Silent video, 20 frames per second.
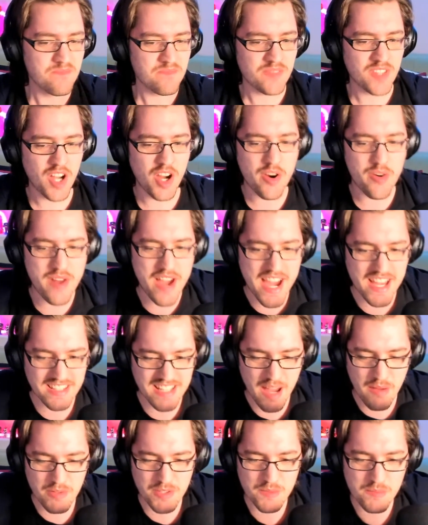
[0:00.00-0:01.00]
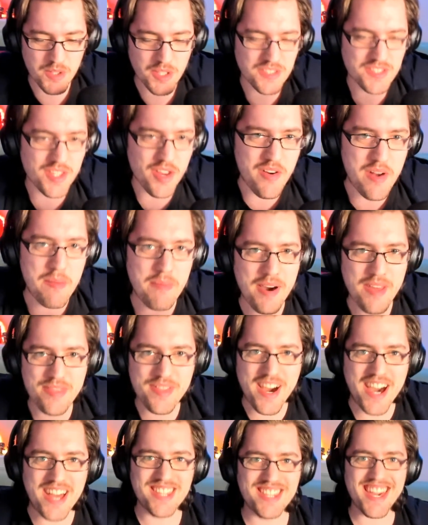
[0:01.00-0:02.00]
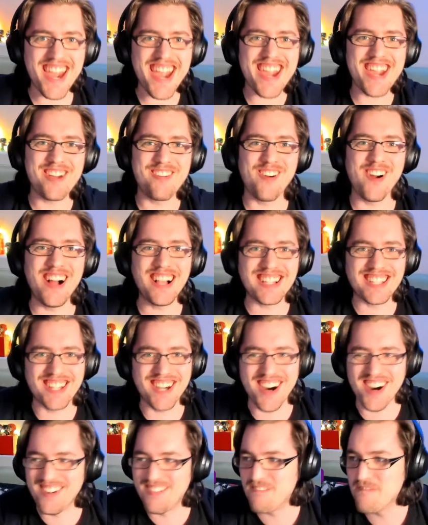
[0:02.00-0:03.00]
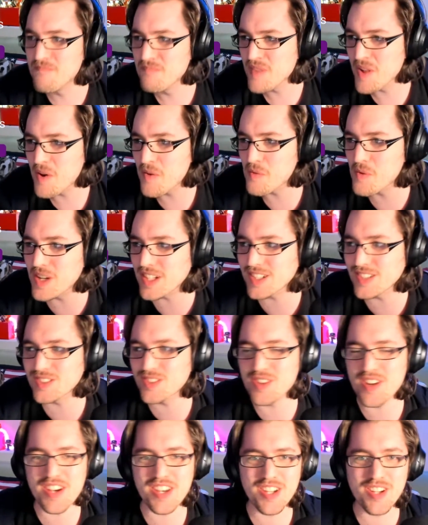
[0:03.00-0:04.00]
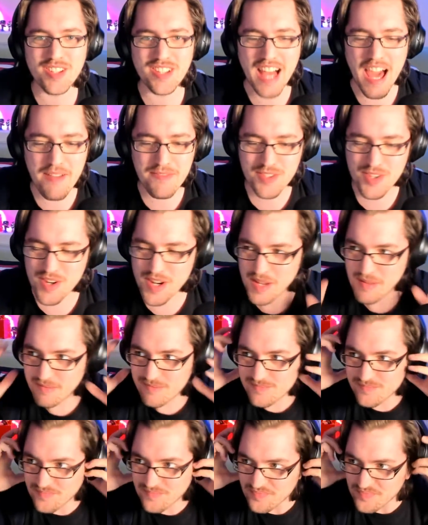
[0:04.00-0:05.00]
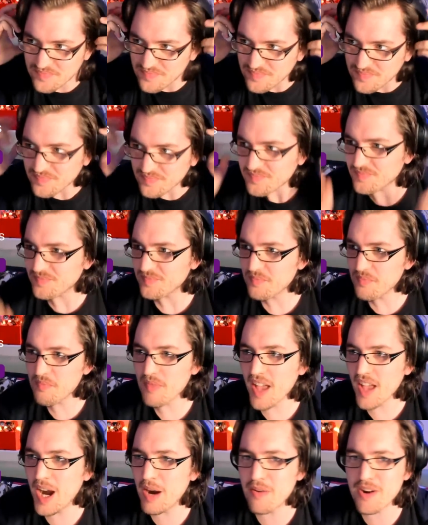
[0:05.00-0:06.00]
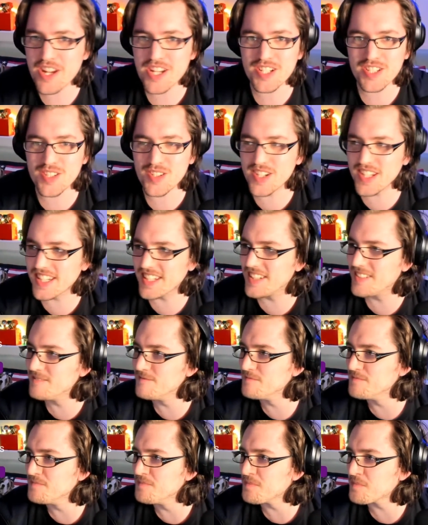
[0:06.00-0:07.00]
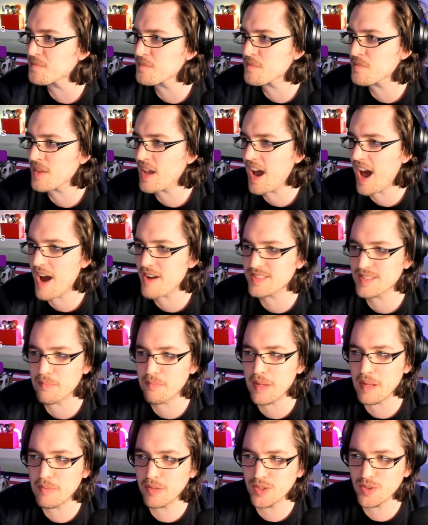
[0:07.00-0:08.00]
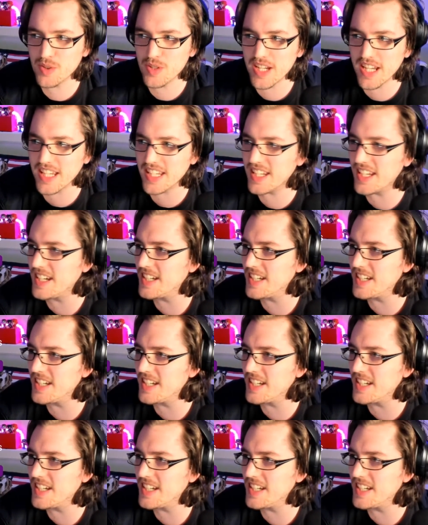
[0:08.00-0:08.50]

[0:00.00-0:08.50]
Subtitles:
All right, I was mute. Sorry about that. Yay, welcome. Welcome to a new live stream. How are you doing? How is the people doing?